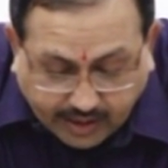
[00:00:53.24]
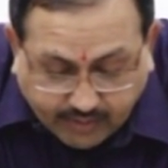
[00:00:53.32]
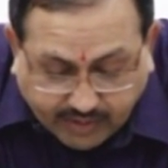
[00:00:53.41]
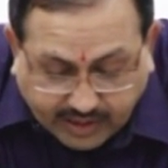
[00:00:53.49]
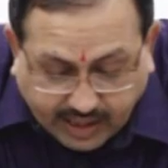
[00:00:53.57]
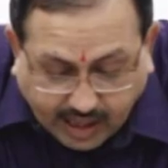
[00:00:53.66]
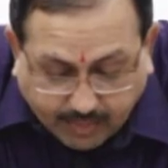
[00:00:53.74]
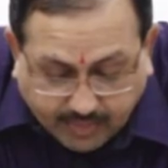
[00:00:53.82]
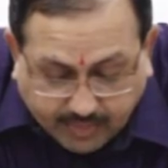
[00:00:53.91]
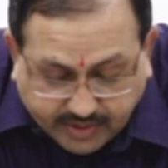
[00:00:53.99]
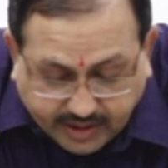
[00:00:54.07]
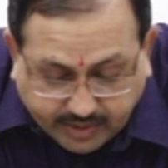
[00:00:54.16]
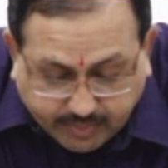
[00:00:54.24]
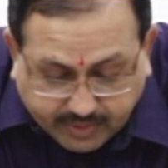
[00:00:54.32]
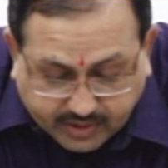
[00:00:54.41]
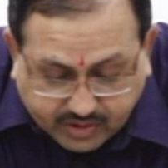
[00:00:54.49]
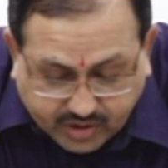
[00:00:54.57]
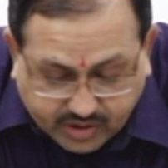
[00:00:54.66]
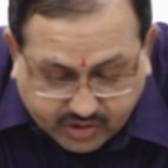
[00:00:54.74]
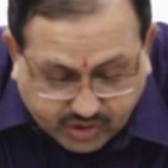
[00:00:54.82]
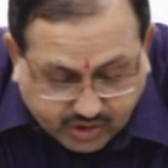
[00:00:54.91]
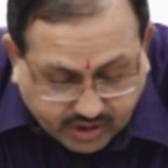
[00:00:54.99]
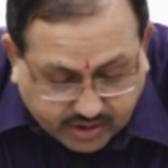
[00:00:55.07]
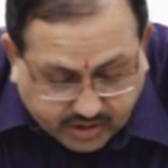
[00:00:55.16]
And when Ram Limited purchased
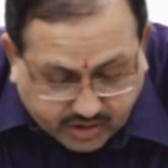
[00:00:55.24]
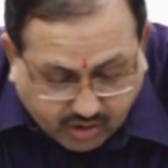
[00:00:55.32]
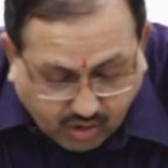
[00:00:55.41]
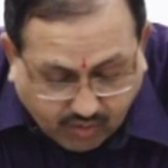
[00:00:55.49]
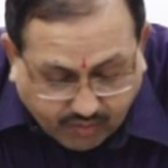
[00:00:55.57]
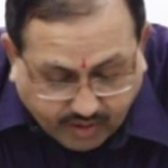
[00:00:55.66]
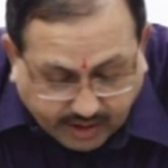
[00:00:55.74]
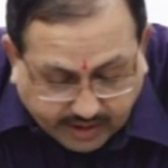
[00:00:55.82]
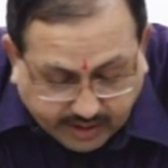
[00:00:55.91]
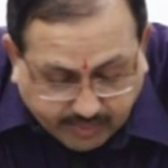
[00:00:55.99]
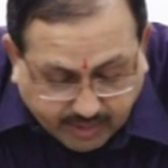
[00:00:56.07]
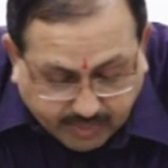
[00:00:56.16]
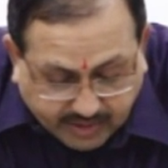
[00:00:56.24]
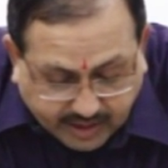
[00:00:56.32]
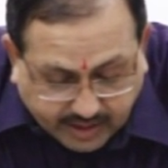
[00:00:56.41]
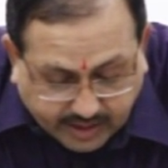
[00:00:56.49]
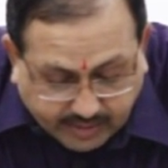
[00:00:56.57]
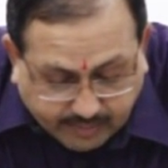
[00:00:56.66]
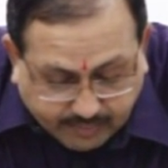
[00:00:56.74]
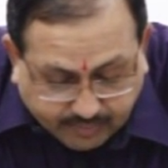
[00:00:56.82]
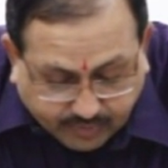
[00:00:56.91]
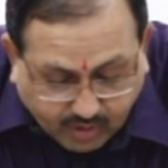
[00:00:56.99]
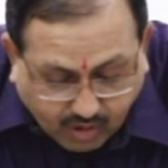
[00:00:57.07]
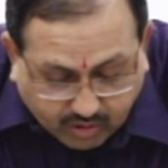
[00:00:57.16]
shares of Rahim Limited
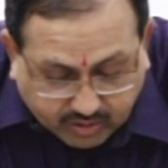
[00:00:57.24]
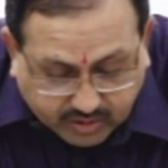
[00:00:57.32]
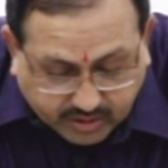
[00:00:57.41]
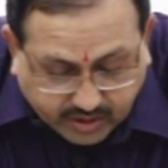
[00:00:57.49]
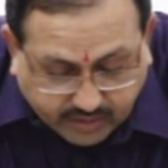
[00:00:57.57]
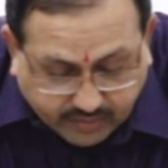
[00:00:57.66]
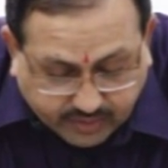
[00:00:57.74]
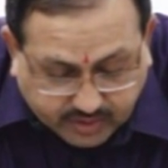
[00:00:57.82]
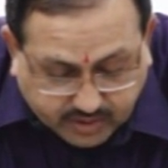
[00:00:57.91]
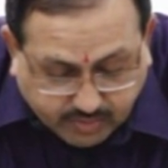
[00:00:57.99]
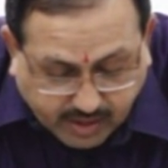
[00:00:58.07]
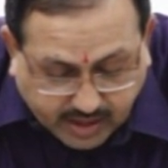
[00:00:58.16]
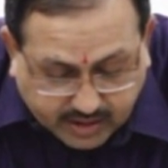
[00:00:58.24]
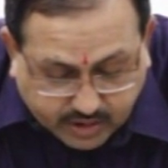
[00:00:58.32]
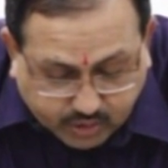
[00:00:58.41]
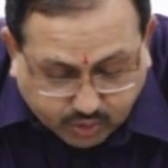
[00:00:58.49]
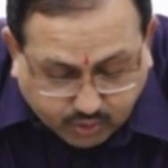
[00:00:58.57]
on 31st March